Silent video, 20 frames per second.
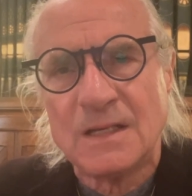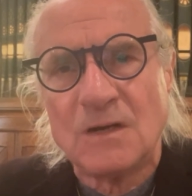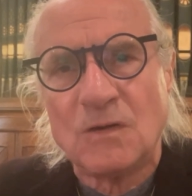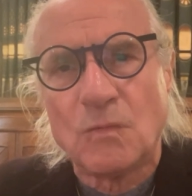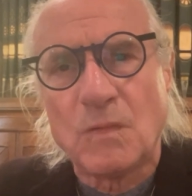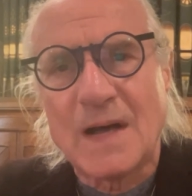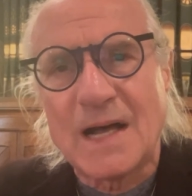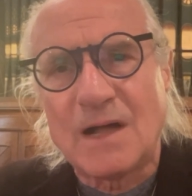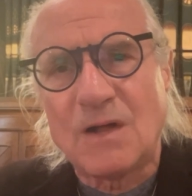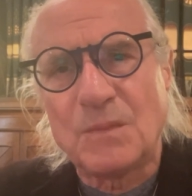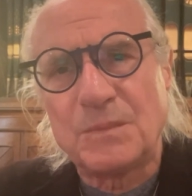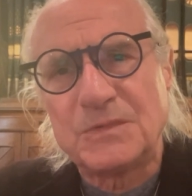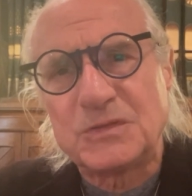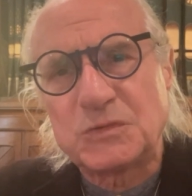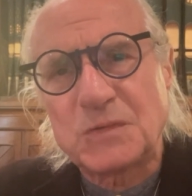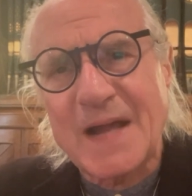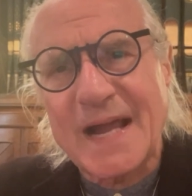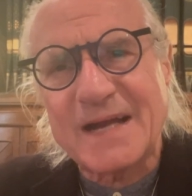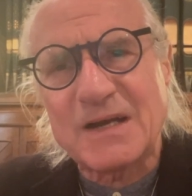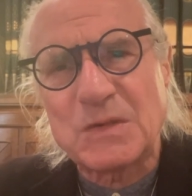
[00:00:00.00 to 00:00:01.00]
While
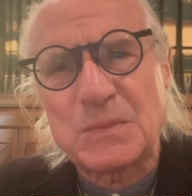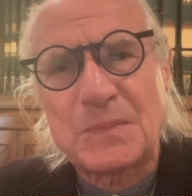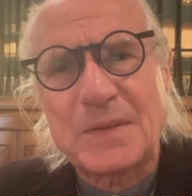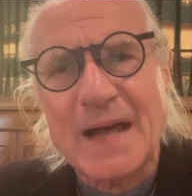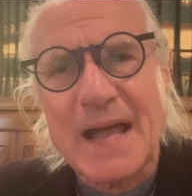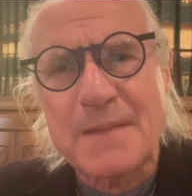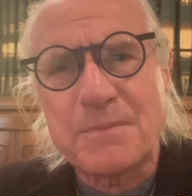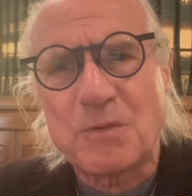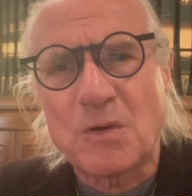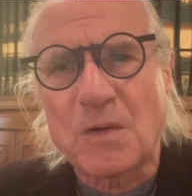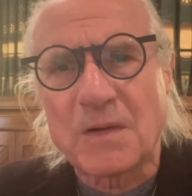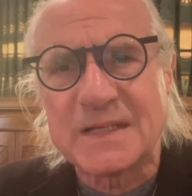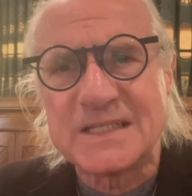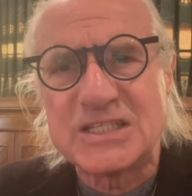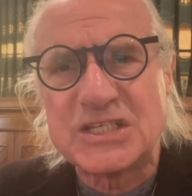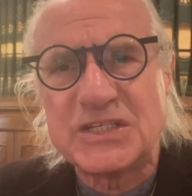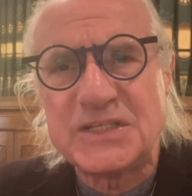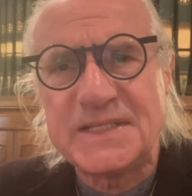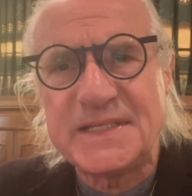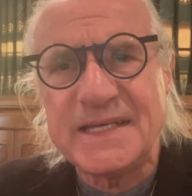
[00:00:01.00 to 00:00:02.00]
tracker pipe organs
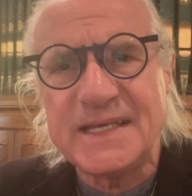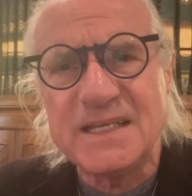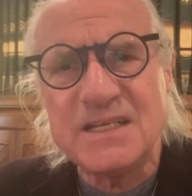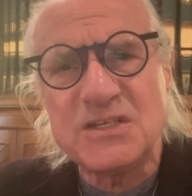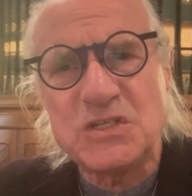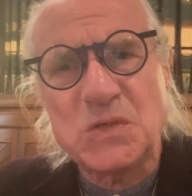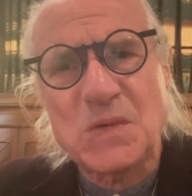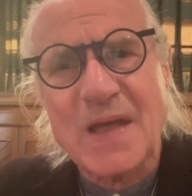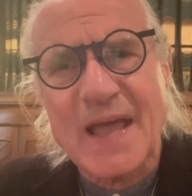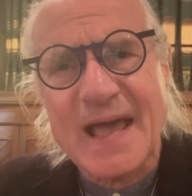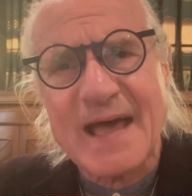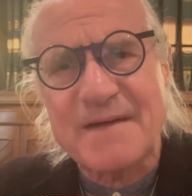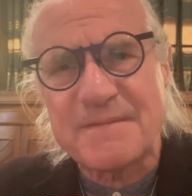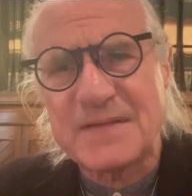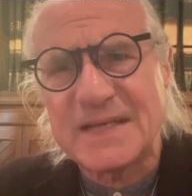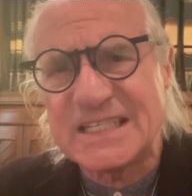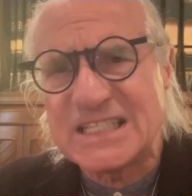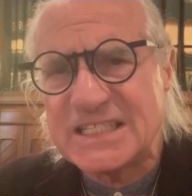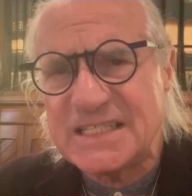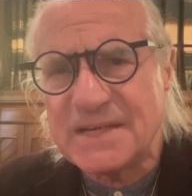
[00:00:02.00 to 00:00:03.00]
tend to have
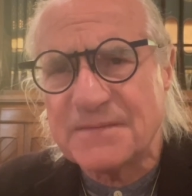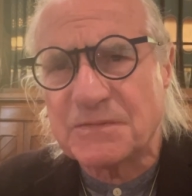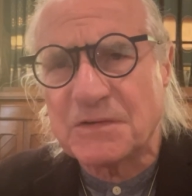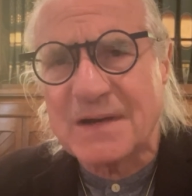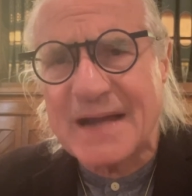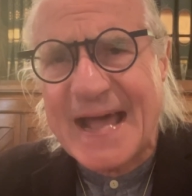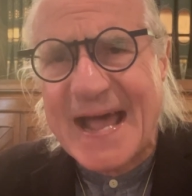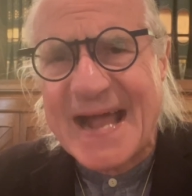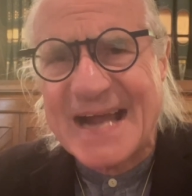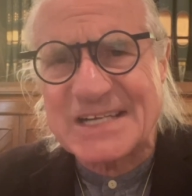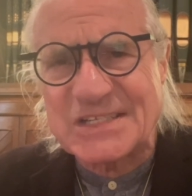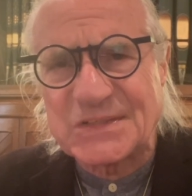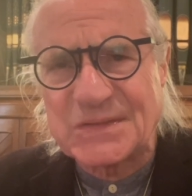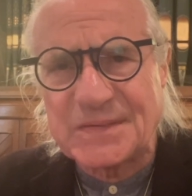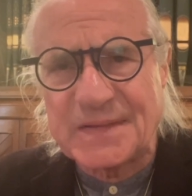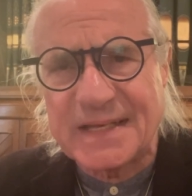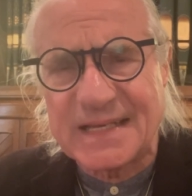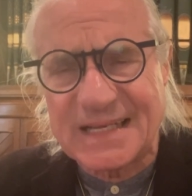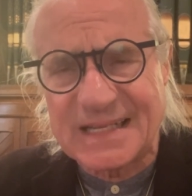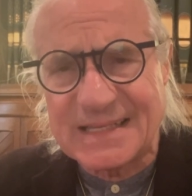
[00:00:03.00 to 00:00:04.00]
a stiffer action
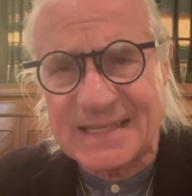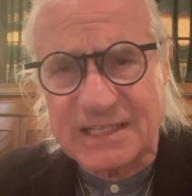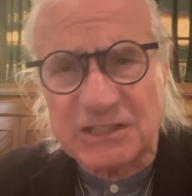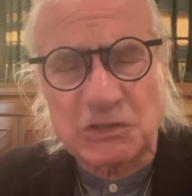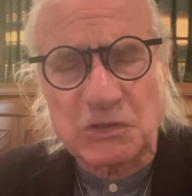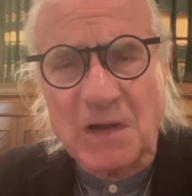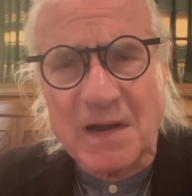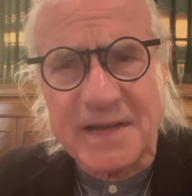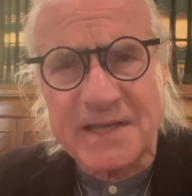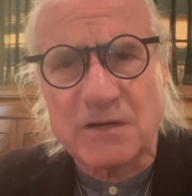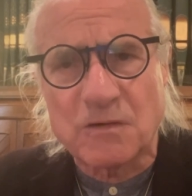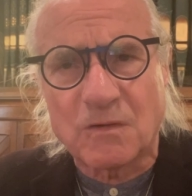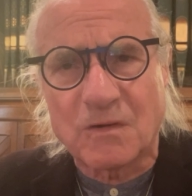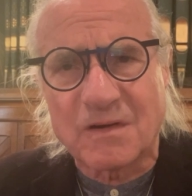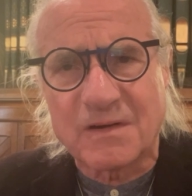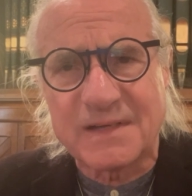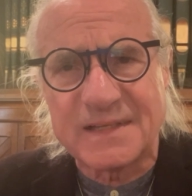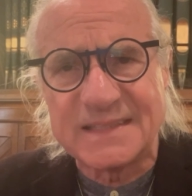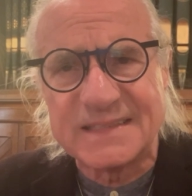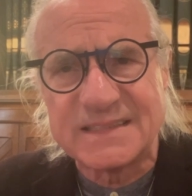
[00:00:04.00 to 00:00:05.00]
than electronic
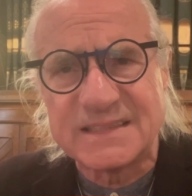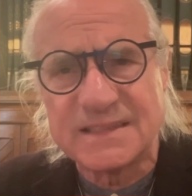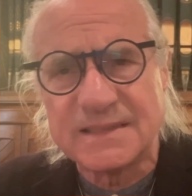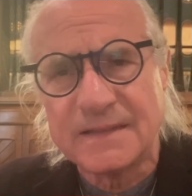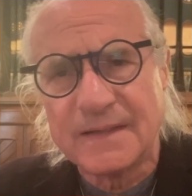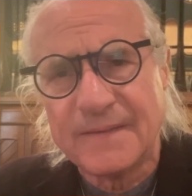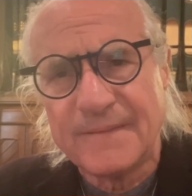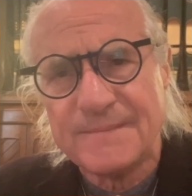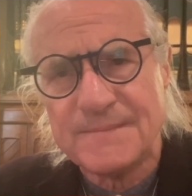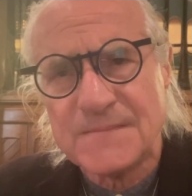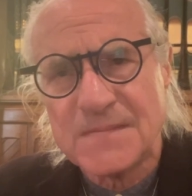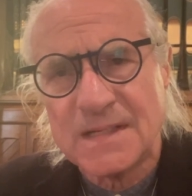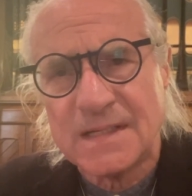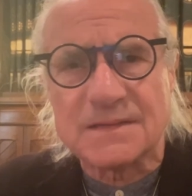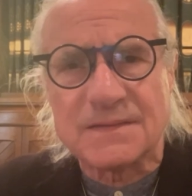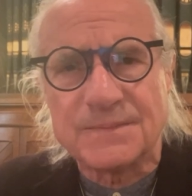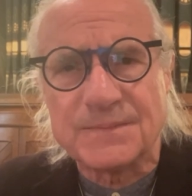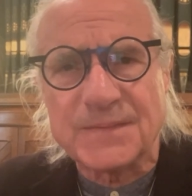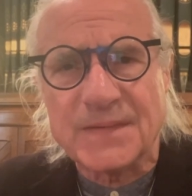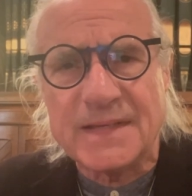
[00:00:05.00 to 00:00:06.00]
organs,
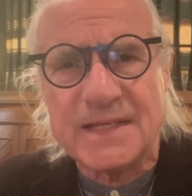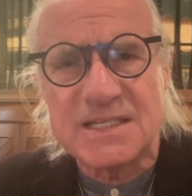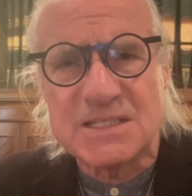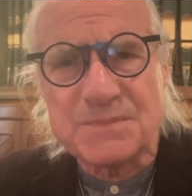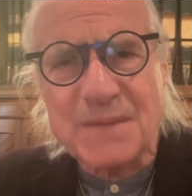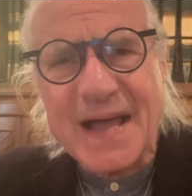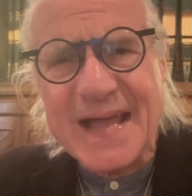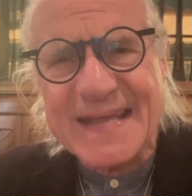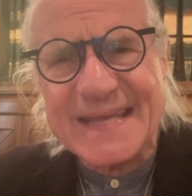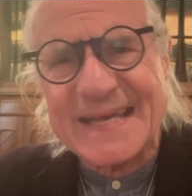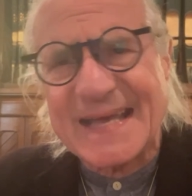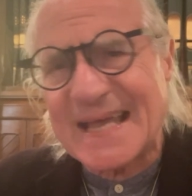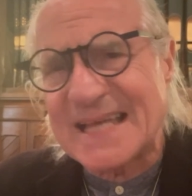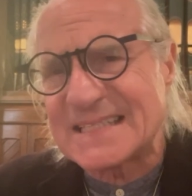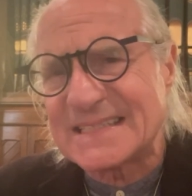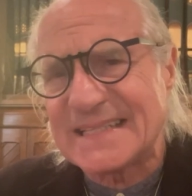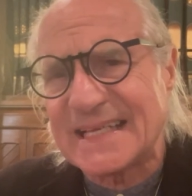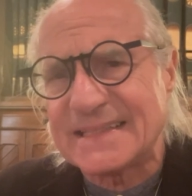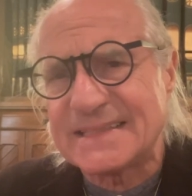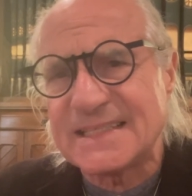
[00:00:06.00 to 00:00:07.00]
It is my guess
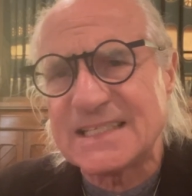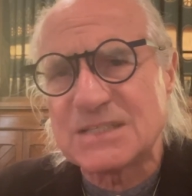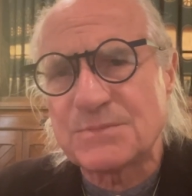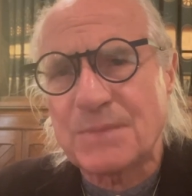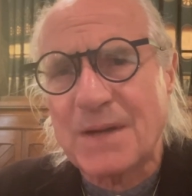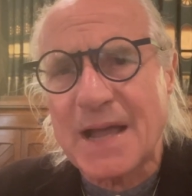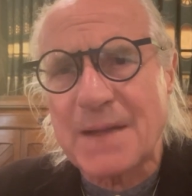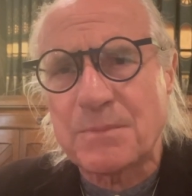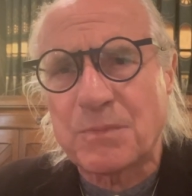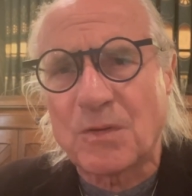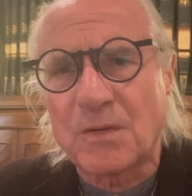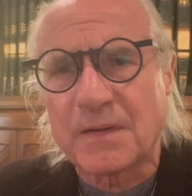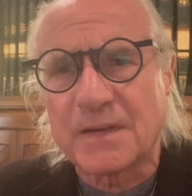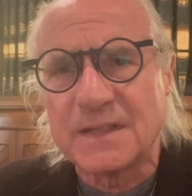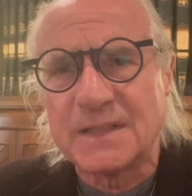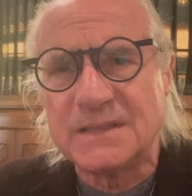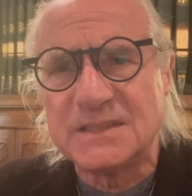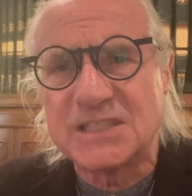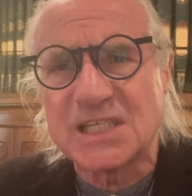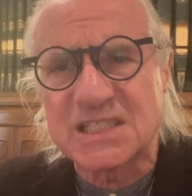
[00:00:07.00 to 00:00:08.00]
that this pipe
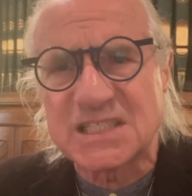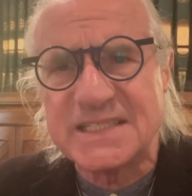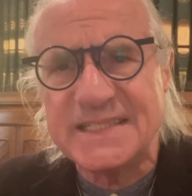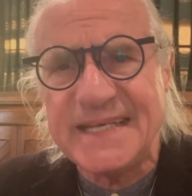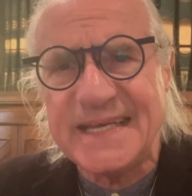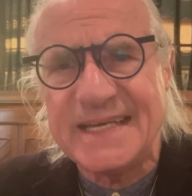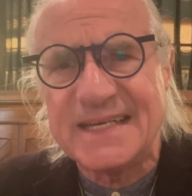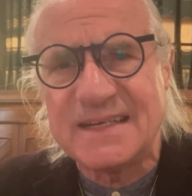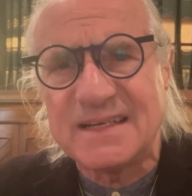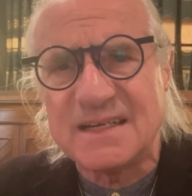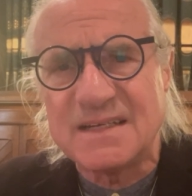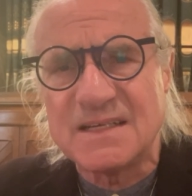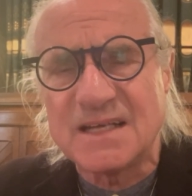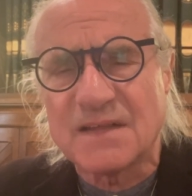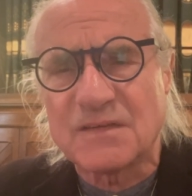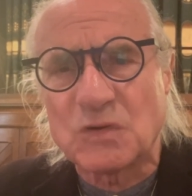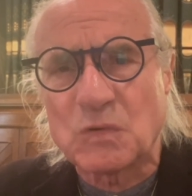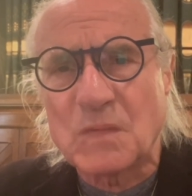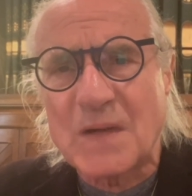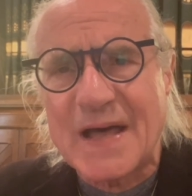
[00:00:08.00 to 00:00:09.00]
organ just needed
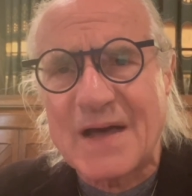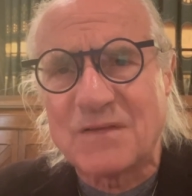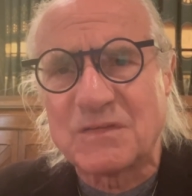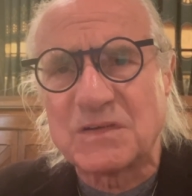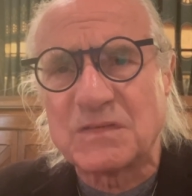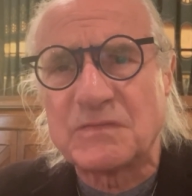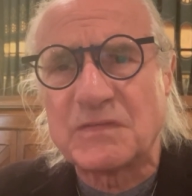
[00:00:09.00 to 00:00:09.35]
another round of